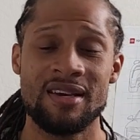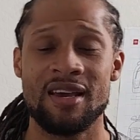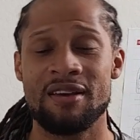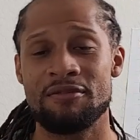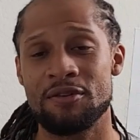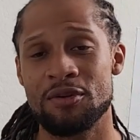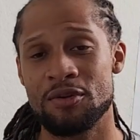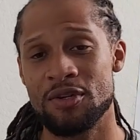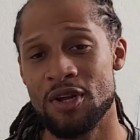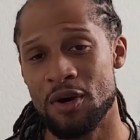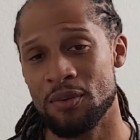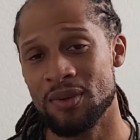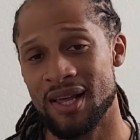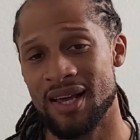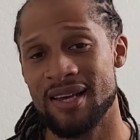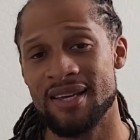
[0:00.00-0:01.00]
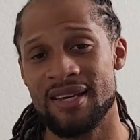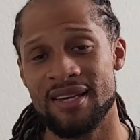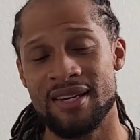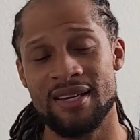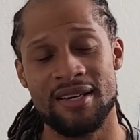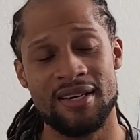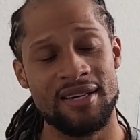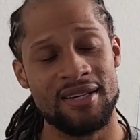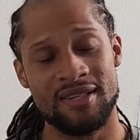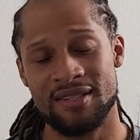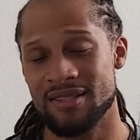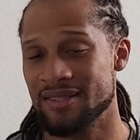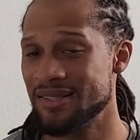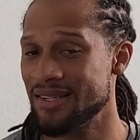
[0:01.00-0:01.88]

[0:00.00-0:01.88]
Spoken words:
If you don't like it, you